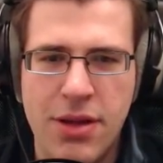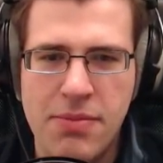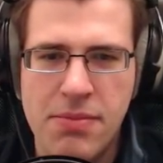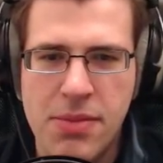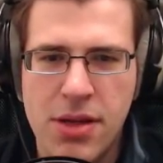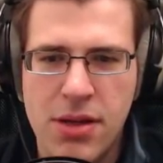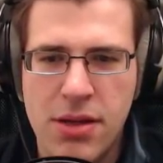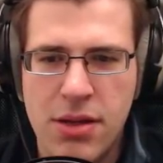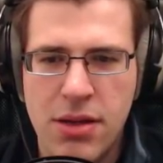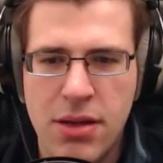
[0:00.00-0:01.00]
them?
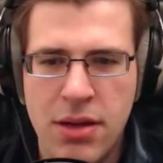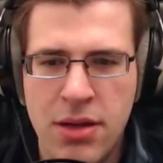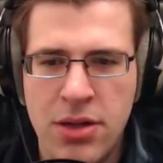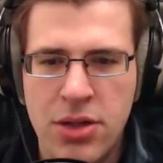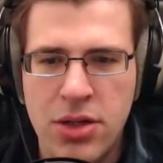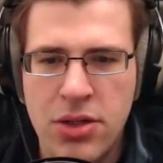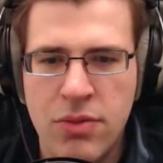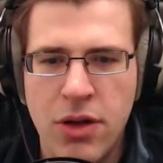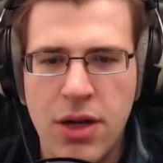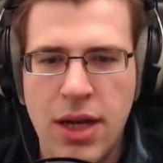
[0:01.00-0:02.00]

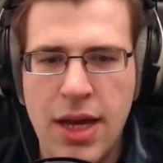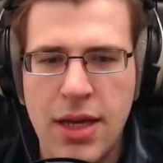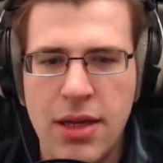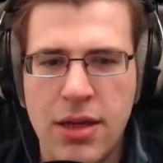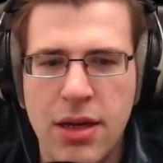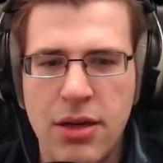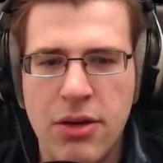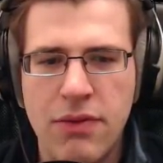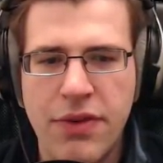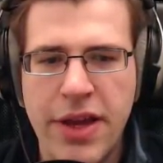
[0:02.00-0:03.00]
Just one line can
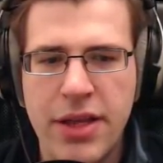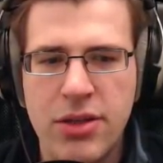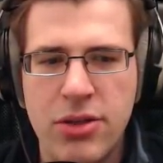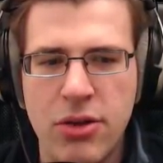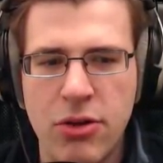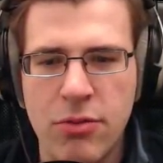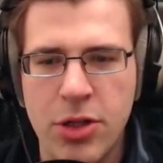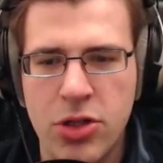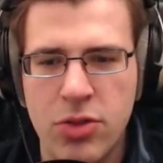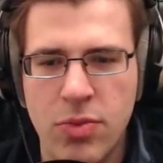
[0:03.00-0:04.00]
convey so
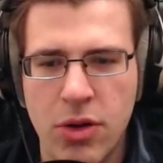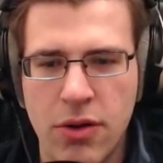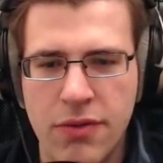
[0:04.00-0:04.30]
much more